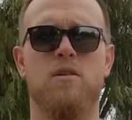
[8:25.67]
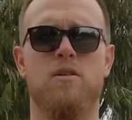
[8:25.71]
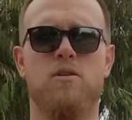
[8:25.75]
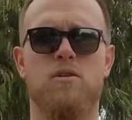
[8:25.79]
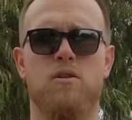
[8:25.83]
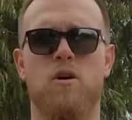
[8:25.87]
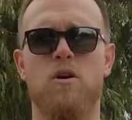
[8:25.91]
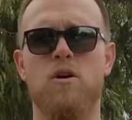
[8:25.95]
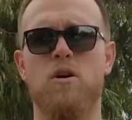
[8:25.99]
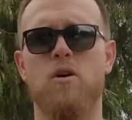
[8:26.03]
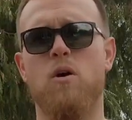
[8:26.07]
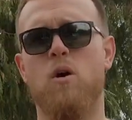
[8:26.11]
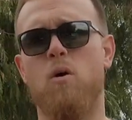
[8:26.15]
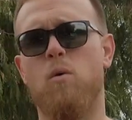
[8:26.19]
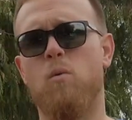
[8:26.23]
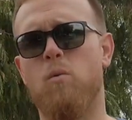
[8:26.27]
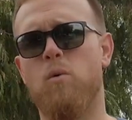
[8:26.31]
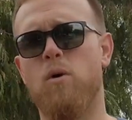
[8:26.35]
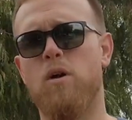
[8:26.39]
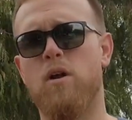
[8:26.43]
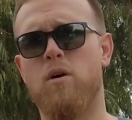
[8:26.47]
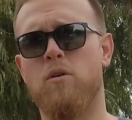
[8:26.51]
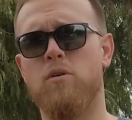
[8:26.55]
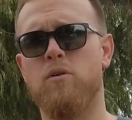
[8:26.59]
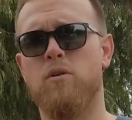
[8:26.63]
So
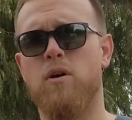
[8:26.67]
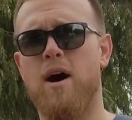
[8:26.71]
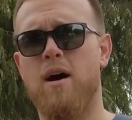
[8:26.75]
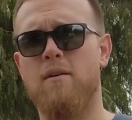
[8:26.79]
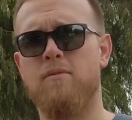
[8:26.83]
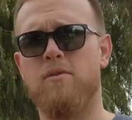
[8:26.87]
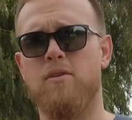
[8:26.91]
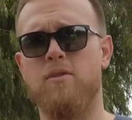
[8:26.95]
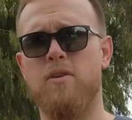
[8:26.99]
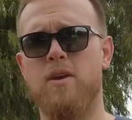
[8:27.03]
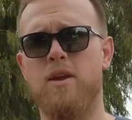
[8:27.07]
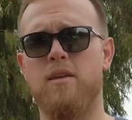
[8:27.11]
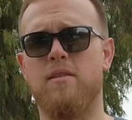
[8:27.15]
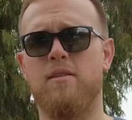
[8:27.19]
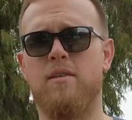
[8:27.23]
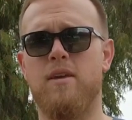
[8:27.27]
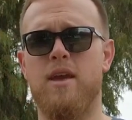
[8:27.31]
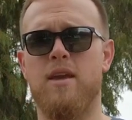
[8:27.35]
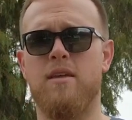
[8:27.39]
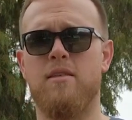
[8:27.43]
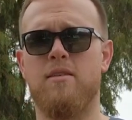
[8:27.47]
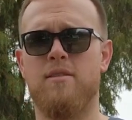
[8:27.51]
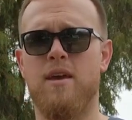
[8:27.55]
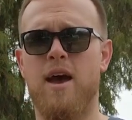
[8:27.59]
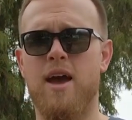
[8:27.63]
what I'll do after this
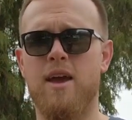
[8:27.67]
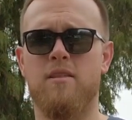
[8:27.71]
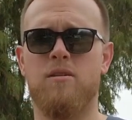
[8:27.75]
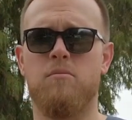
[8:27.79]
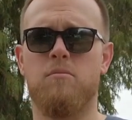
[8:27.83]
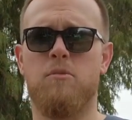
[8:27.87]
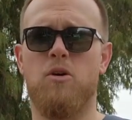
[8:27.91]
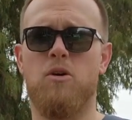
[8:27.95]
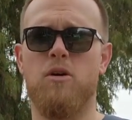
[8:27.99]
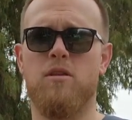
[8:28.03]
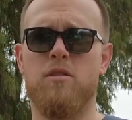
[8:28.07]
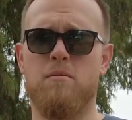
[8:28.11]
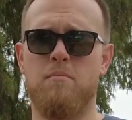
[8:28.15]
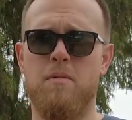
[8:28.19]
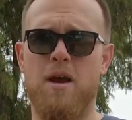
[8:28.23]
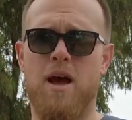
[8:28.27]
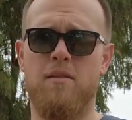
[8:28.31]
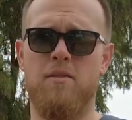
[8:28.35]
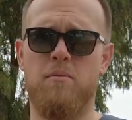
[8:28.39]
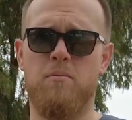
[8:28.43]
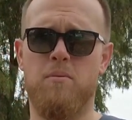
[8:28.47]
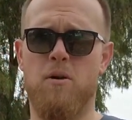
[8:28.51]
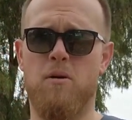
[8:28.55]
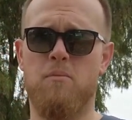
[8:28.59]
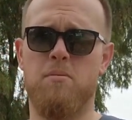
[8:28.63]
is take some notes
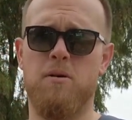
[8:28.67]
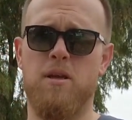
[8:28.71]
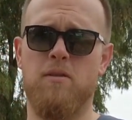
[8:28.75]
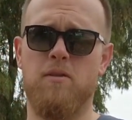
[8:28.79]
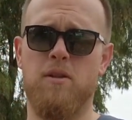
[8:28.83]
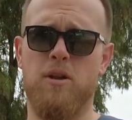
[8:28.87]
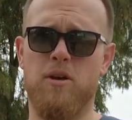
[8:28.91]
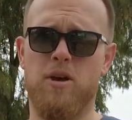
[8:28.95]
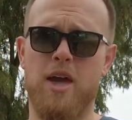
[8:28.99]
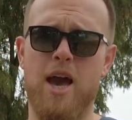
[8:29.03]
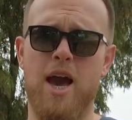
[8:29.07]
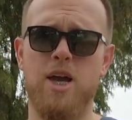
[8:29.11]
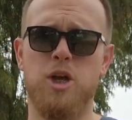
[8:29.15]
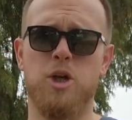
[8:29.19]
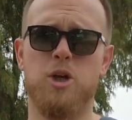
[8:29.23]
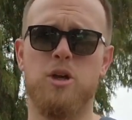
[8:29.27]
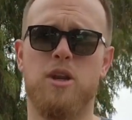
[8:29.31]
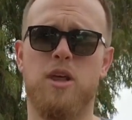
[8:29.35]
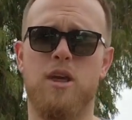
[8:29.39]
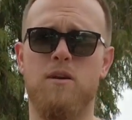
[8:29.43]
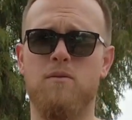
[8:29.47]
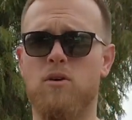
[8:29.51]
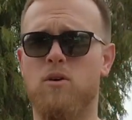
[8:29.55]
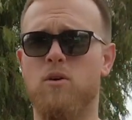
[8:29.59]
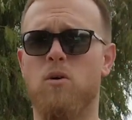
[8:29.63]
about the property and the
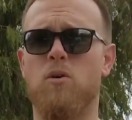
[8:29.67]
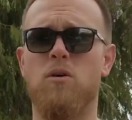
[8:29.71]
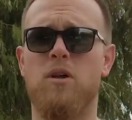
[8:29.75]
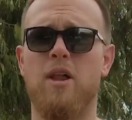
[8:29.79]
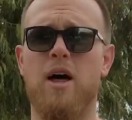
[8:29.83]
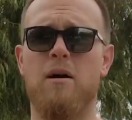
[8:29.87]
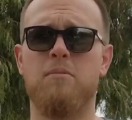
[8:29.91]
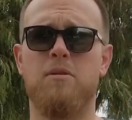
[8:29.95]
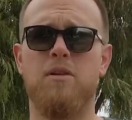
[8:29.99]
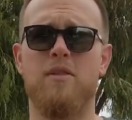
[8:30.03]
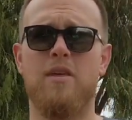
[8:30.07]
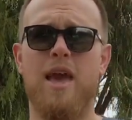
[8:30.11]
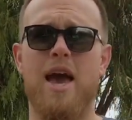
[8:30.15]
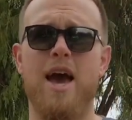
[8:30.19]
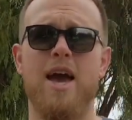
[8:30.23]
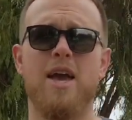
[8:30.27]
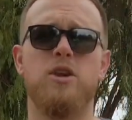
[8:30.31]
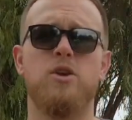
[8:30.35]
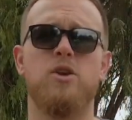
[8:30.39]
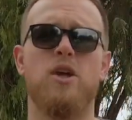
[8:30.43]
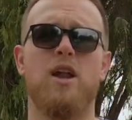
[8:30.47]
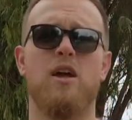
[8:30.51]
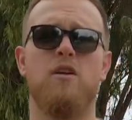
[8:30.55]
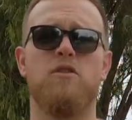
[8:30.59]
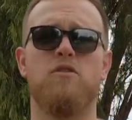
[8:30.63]
location, give a call up to the
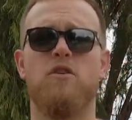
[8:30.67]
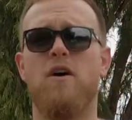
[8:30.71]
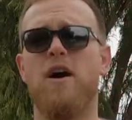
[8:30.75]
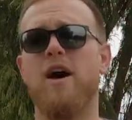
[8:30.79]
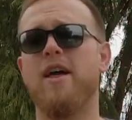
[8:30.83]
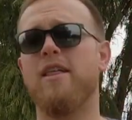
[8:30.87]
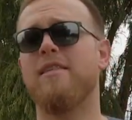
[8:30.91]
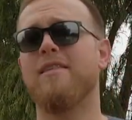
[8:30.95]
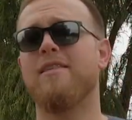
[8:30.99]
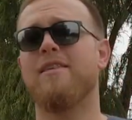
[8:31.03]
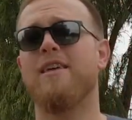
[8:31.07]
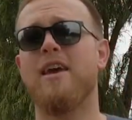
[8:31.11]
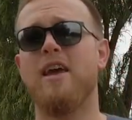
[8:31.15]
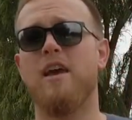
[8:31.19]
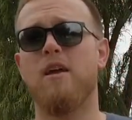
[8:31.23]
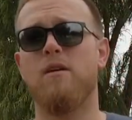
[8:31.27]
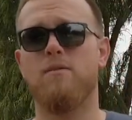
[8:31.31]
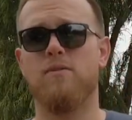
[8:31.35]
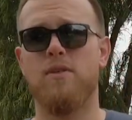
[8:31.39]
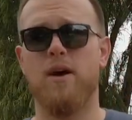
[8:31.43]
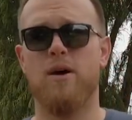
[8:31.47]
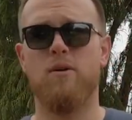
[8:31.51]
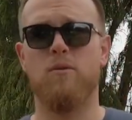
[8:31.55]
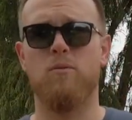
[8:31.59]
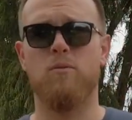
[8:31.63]
agent and try and see
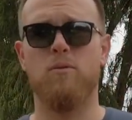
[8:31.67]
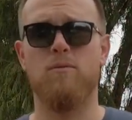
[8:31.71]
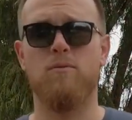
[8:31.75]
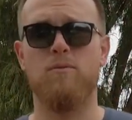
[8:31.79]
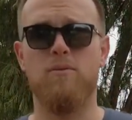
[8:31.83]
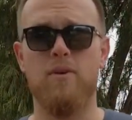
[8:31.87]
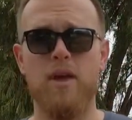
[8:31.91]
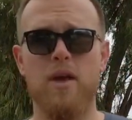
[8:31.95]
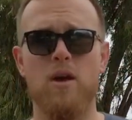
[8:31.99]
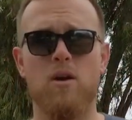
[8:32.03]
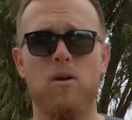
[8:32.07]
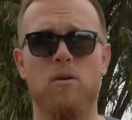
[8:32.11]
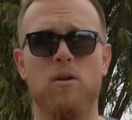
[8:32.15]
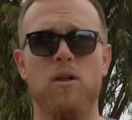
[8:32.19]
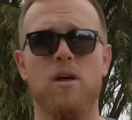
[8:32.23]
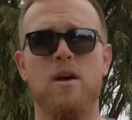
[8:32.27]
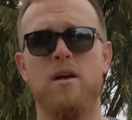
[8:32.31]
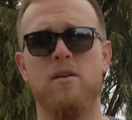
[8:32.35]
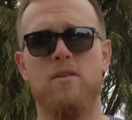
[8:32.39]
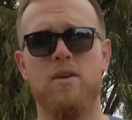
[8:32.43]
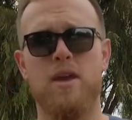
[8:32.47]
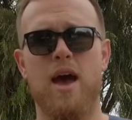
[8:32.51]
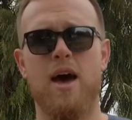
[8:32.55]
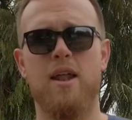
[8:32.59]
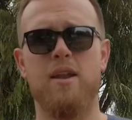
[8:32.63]
if they'll reveal
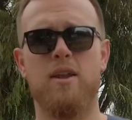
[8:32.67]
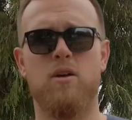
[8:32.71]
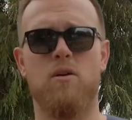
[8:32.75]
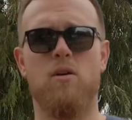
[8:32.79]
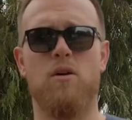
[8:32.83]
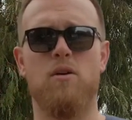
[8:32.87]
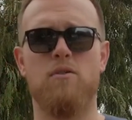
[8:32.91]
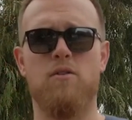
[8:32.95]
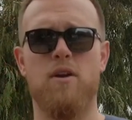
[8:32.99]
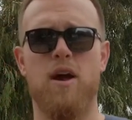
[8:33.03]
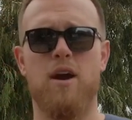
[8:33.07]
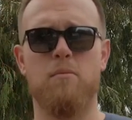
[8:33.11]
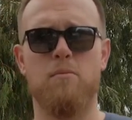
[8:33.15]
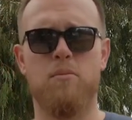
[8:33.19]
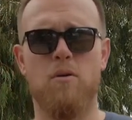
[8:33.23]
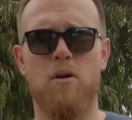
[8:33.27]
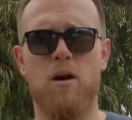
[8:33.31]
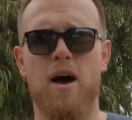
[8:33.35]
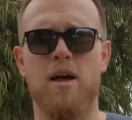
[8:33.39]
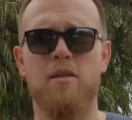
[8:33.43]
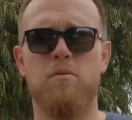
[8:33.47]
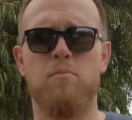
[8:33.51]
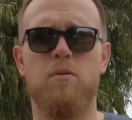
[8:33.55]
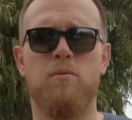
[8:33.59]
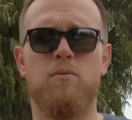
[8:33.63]
the under contract
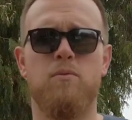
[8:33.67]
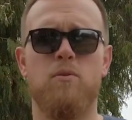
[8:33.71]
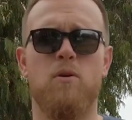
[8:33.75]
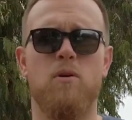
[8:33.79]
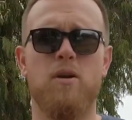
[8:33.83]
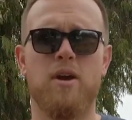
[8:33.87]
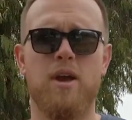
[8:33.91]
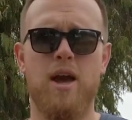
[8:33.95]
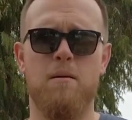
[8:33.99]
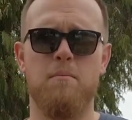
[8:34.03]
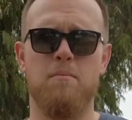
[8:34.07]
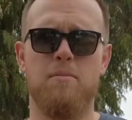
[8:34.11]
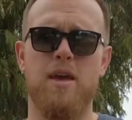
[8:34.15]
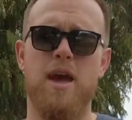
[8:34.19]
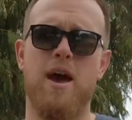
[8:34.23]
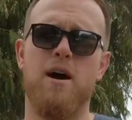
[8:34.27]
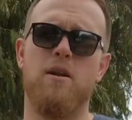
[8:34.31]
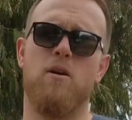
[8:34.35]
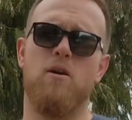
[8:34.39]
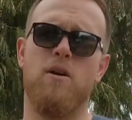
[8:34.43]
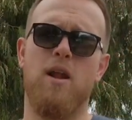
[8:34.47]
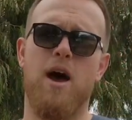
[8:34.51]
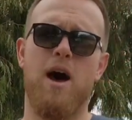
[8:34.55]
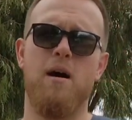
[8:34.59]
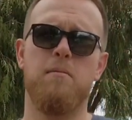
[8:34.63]
price before it comes
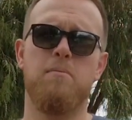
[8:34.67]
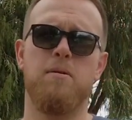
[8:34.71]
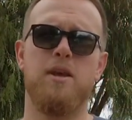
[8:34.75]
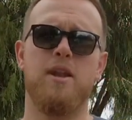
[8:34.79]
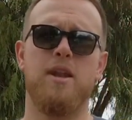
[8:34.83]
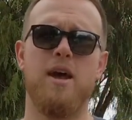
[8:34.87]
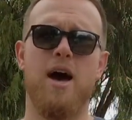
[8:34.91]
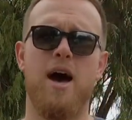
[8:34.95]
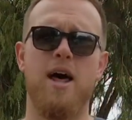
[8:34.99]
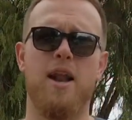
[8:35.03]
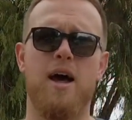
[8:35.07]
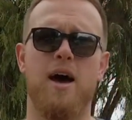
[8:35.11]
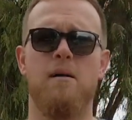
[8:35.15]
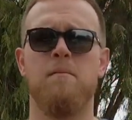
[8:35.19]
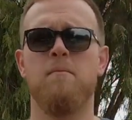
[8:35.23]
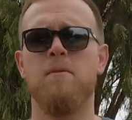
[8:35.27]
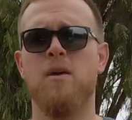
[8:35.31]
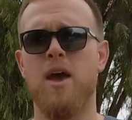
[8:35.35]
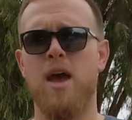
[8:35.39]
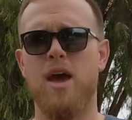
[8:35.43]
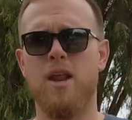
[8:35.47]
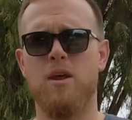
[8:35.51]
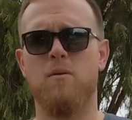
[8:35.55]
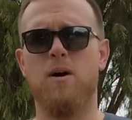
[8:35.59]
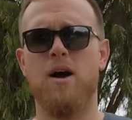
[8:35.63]
out on RP data.
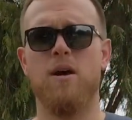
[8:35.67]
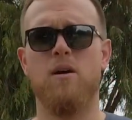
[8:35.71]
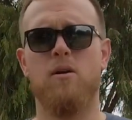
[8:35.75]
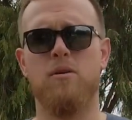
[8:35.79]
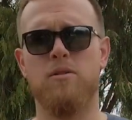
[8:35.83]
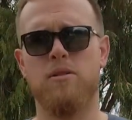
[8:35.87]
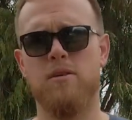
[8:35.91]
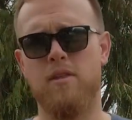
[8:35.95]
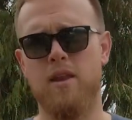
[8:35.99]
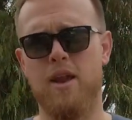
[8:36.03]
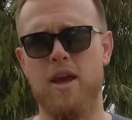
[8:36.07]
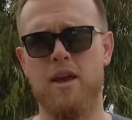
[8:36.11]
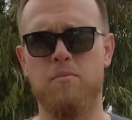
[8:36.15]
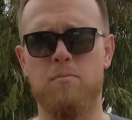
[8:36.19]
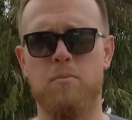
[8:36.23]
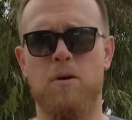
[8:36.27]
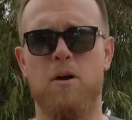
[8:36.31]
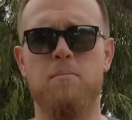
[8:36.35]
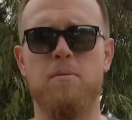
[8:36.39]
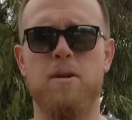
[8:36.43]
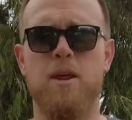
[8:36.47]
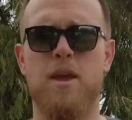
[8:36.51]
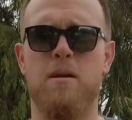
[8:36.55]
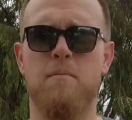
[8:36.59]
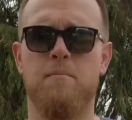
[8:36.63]
Anyway, on to the next
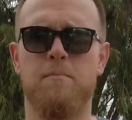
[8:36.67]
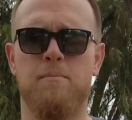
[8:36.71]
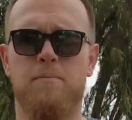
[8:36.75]
property.